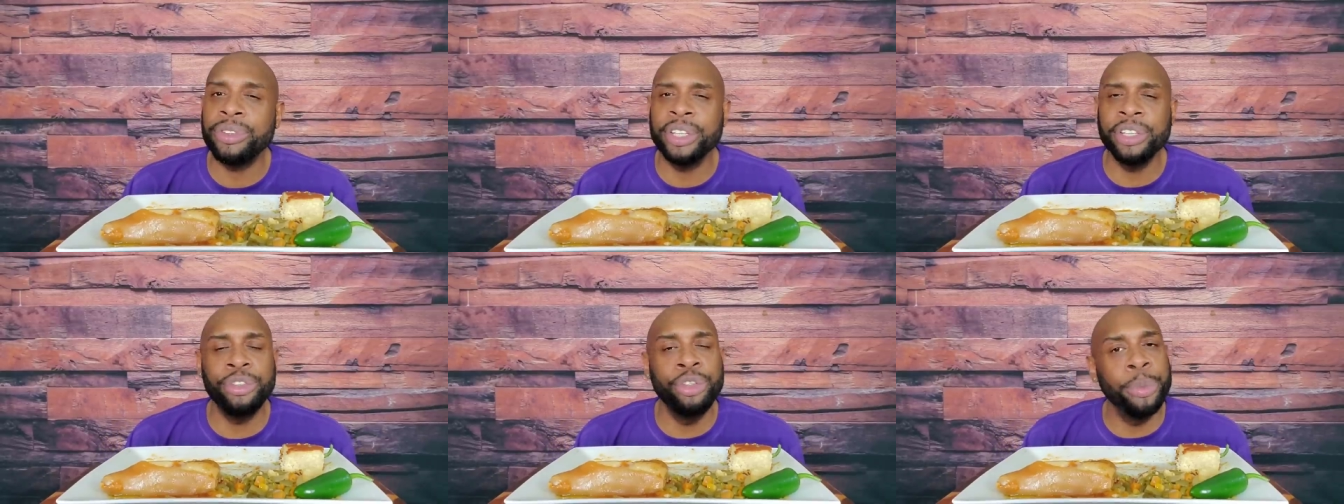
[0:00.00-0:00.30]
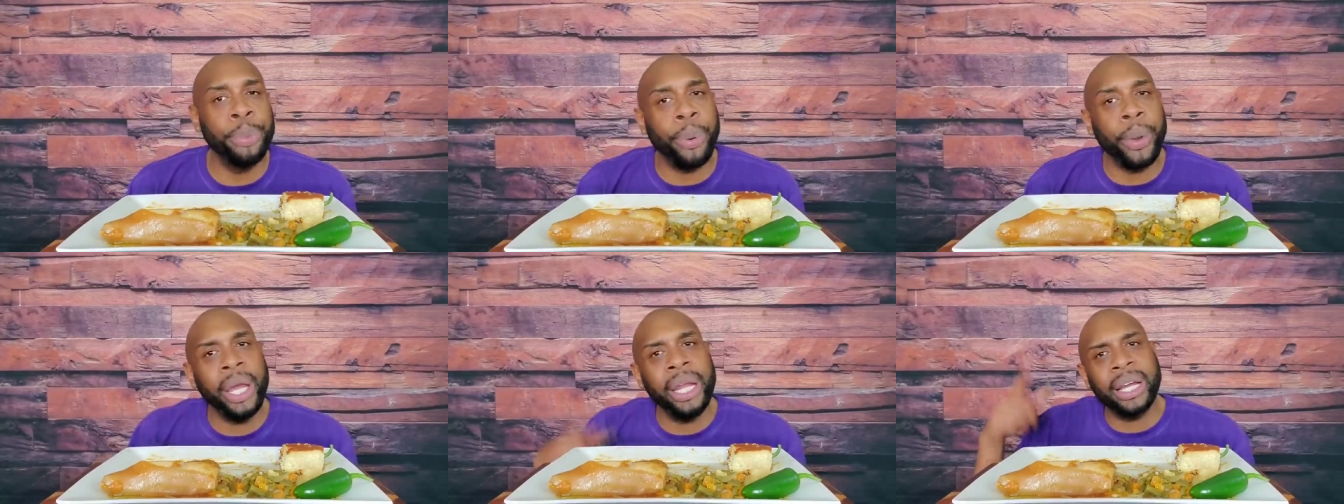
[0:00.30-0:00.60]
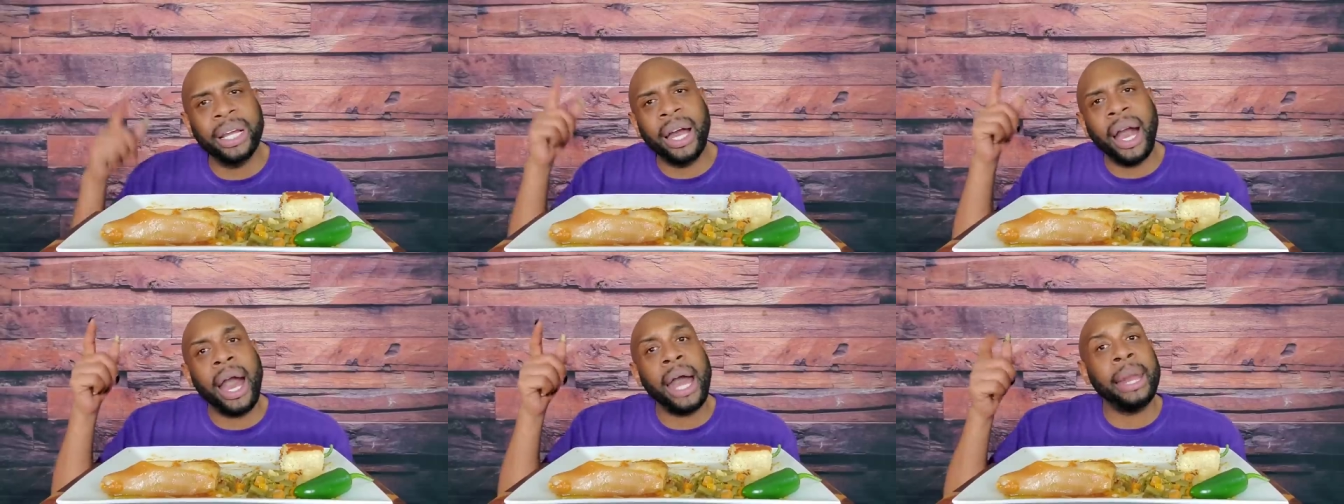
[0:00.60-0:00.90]
since you pray
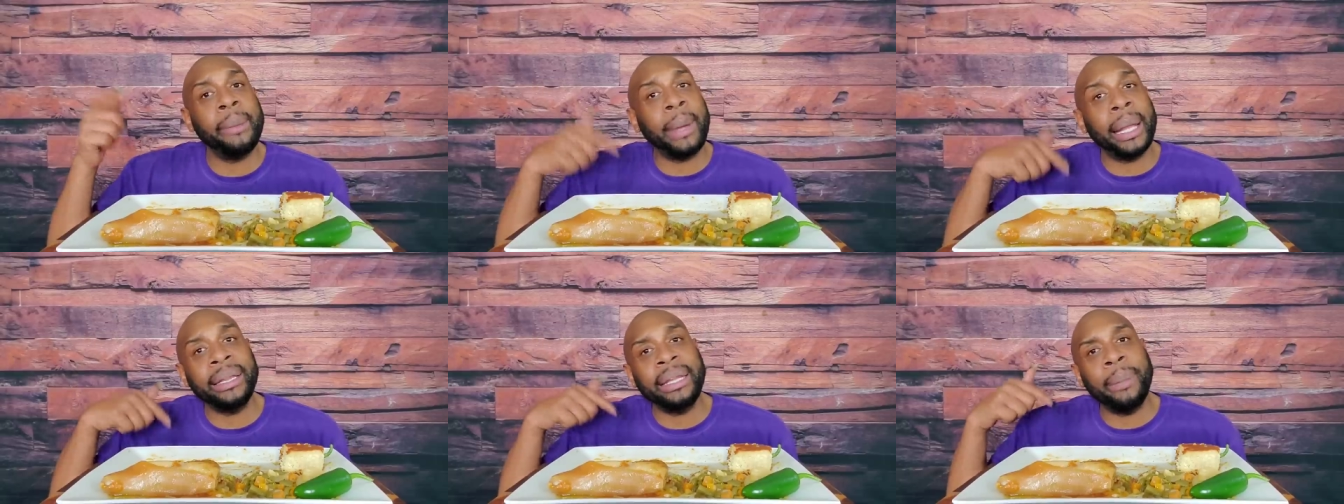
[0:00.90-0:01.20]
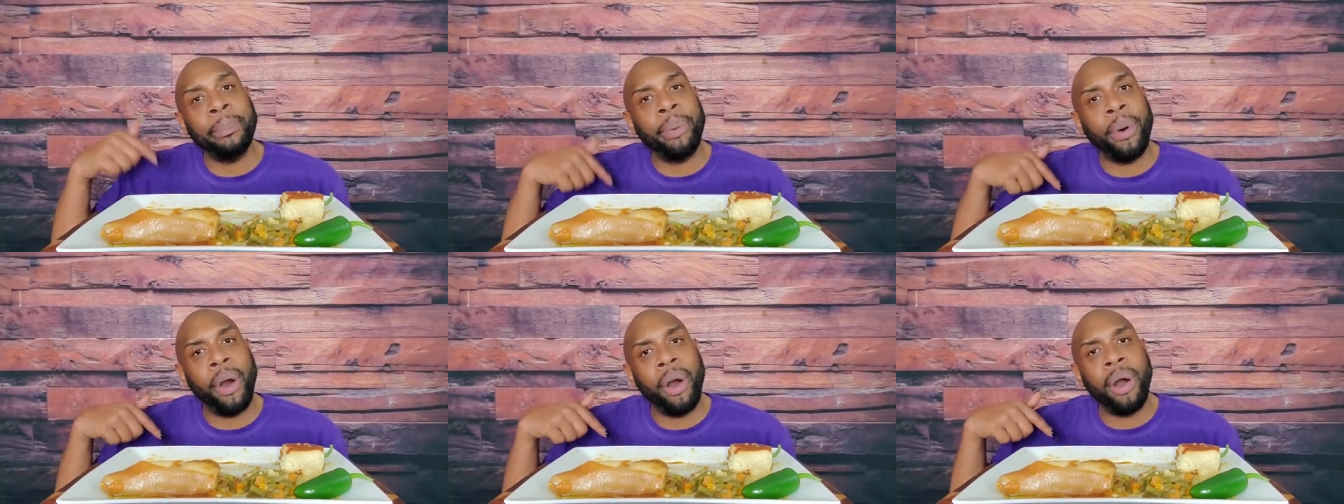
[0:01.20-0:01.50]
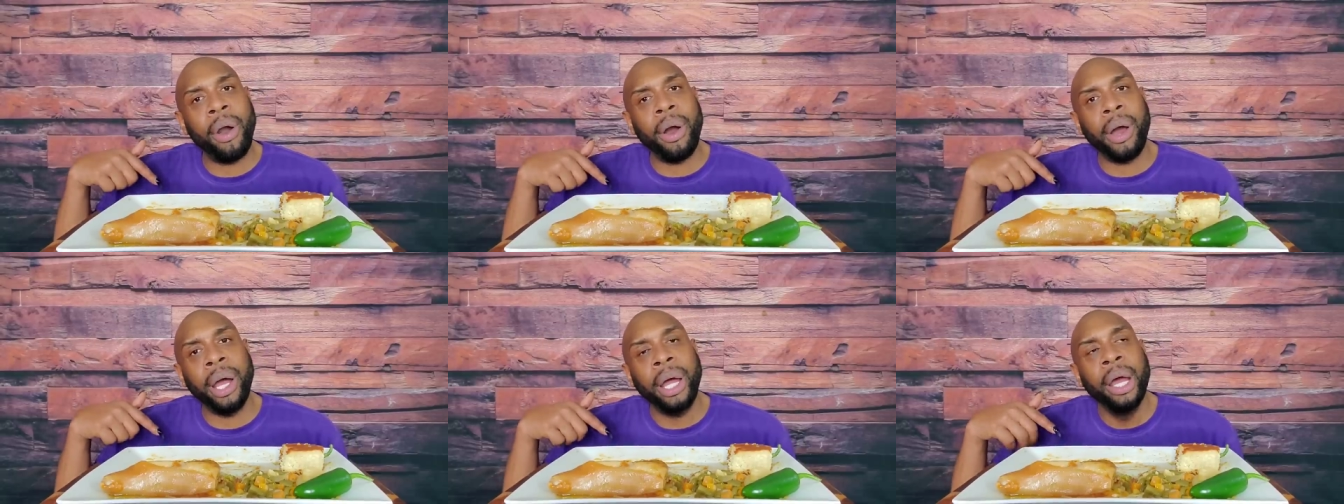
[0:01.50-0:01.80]
to God about that
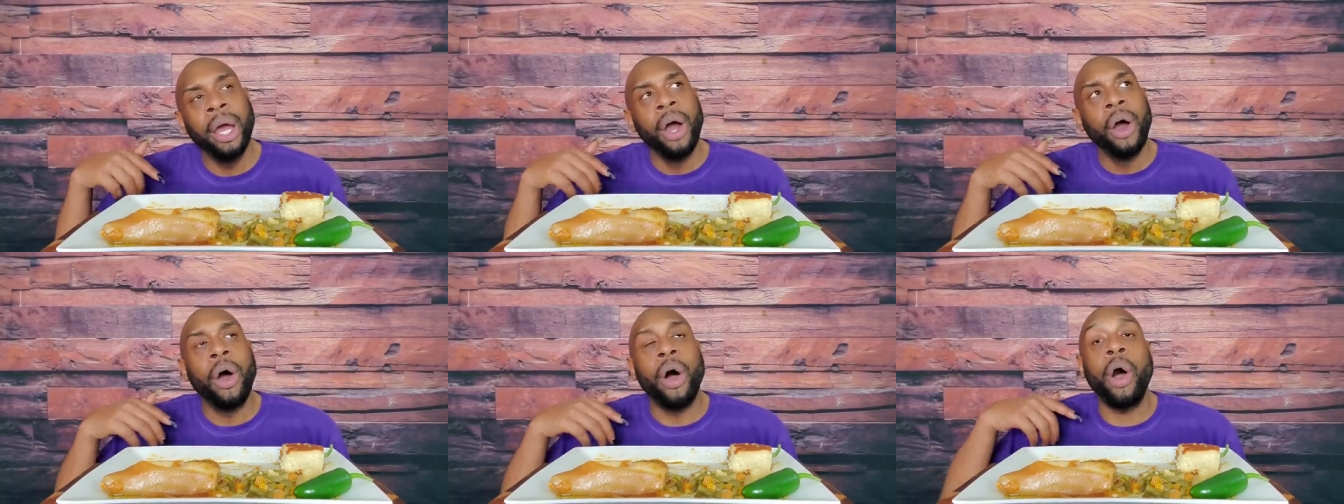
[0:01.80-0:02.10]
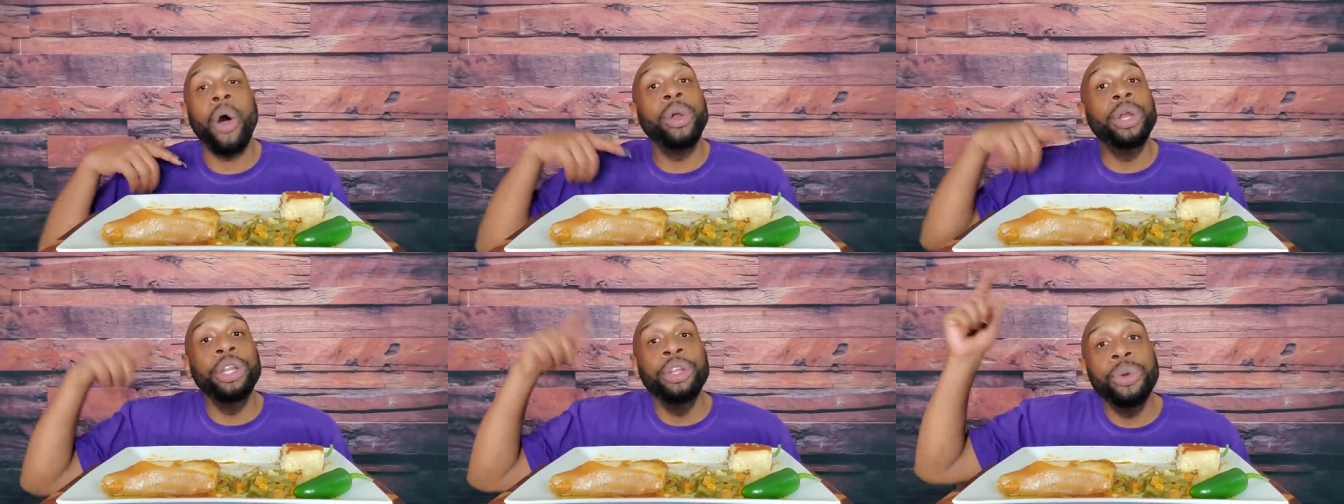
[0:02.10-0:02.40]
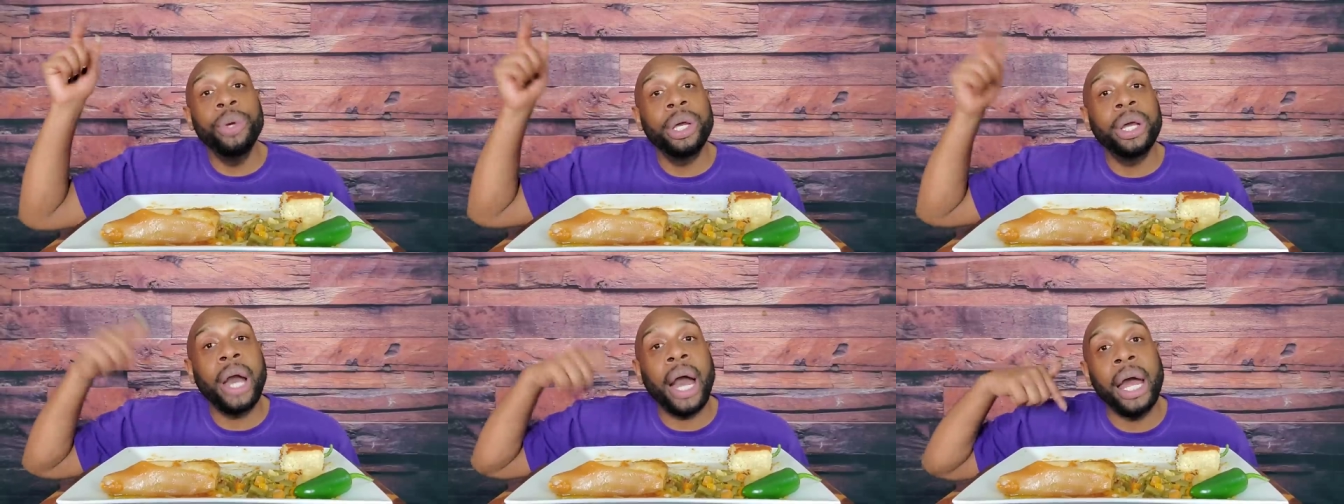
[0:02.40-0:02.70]
part or only
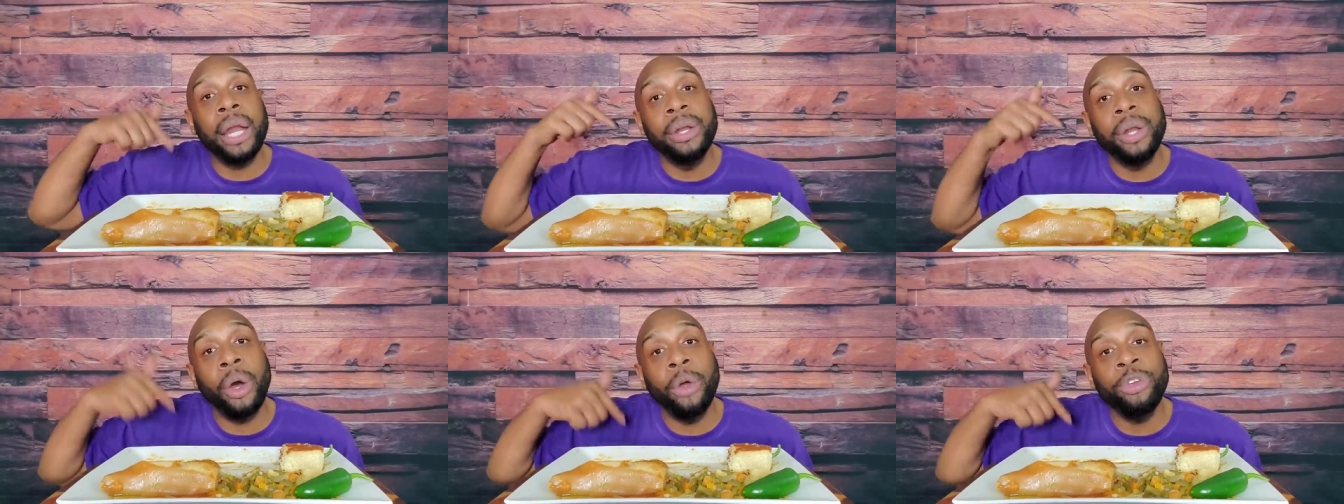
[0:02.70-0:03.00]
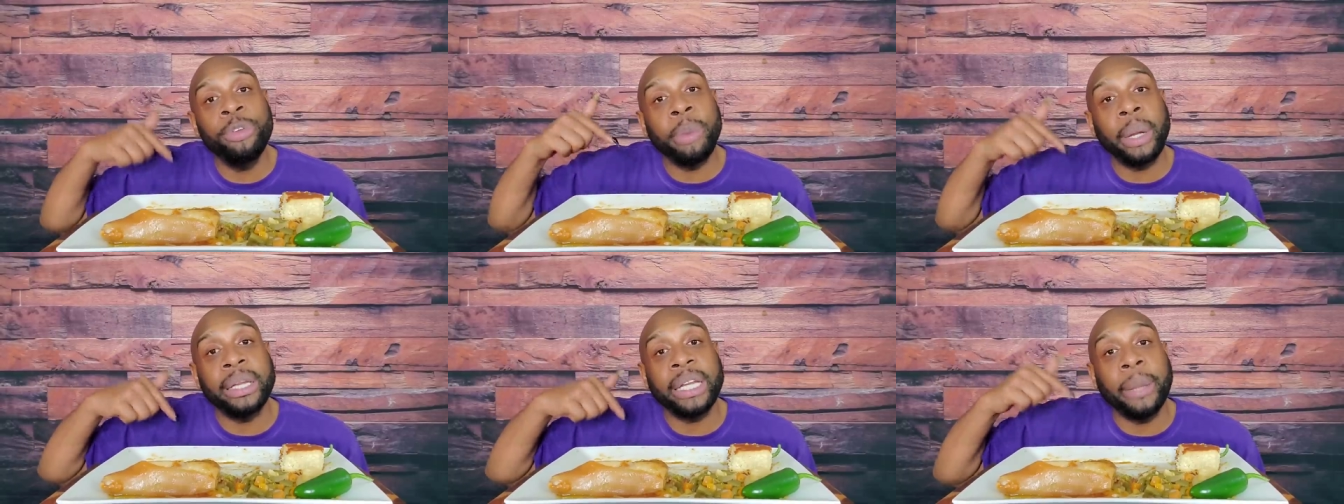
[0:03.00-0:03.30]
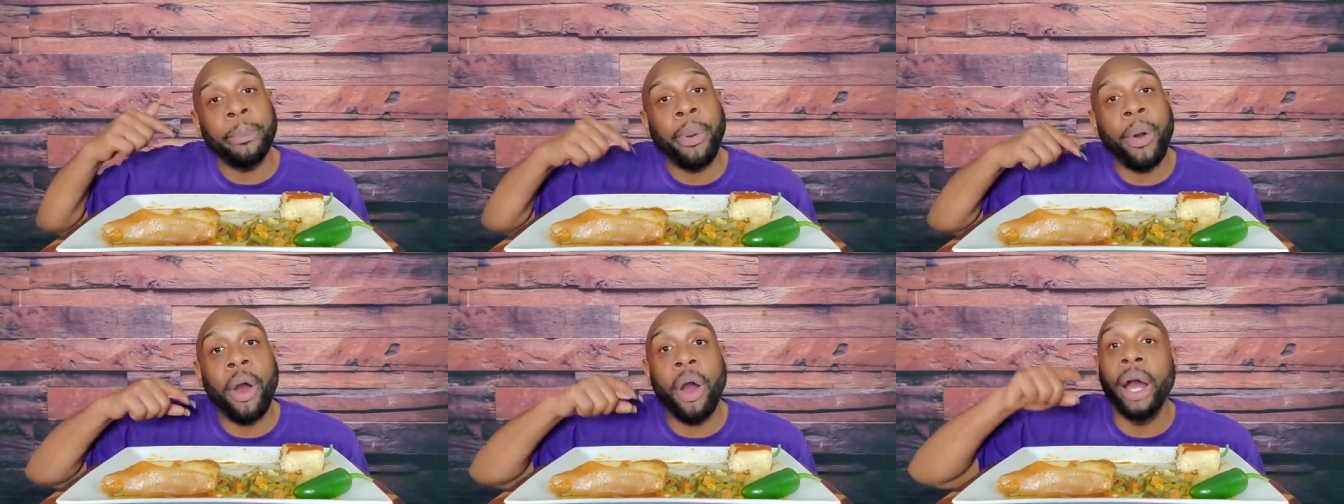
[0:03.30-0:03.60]
you and God knows
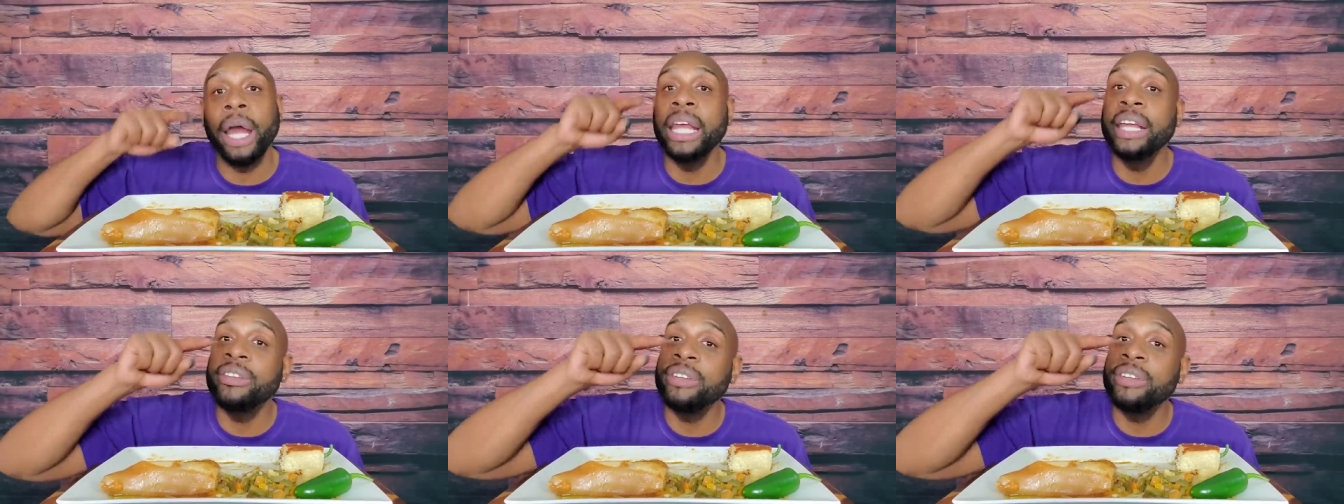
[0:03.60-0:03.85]
about that part,